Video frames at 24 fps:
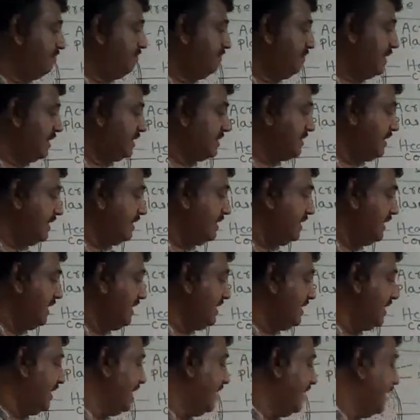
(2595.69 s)
For that
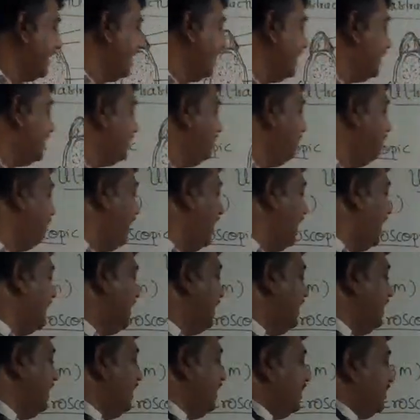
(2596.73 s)
it
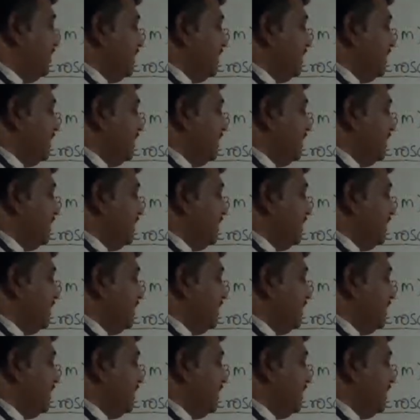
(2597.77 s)
required.